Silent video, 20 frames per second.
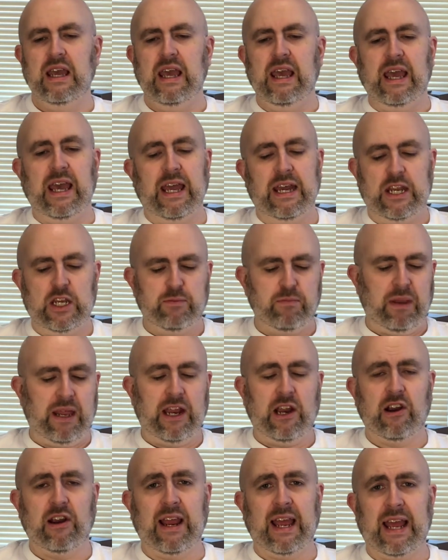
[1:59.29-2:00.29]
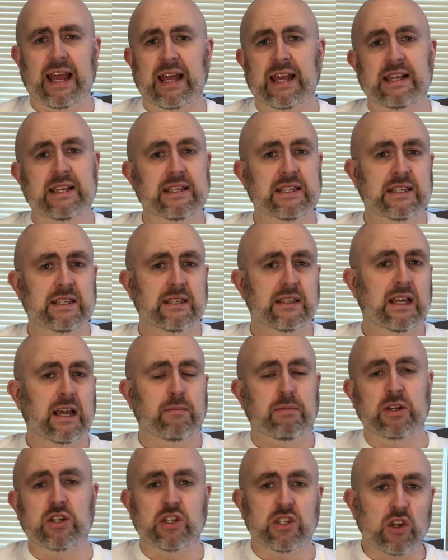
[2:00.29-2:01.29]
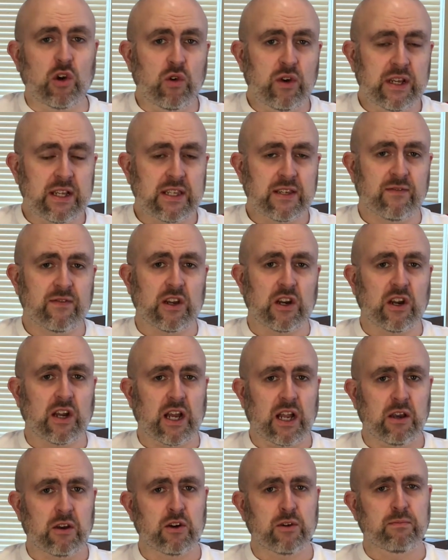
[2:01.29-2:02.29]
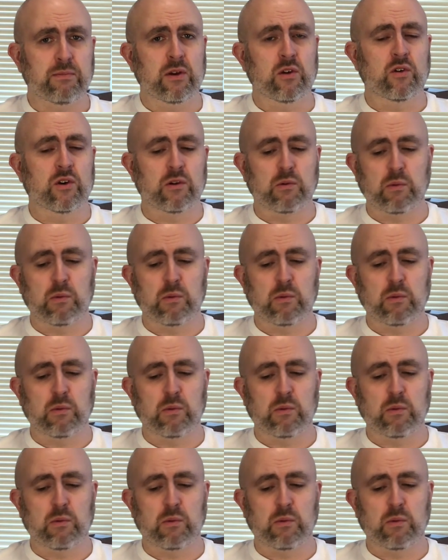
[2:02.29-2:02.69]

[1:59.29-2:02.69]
and each player has a bunch of tokens of their color, blue or